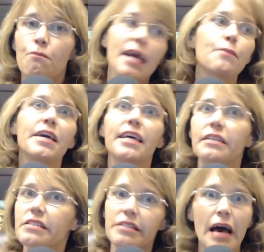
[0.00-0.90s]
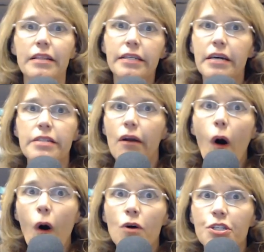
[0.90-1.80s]
Maybe Sally doesn't
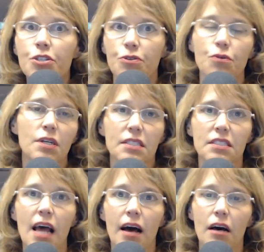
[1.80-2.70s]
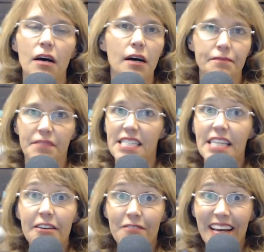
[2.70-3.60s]
call you uh, uh,
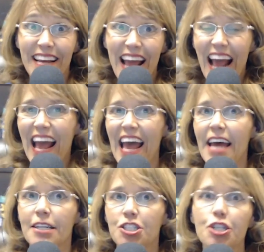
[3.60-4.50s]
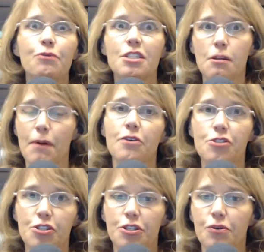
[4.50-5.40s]
this evening and she was
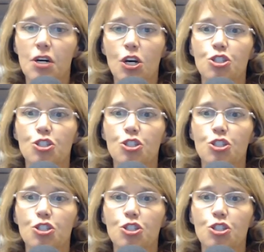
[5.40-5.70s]
supposed to.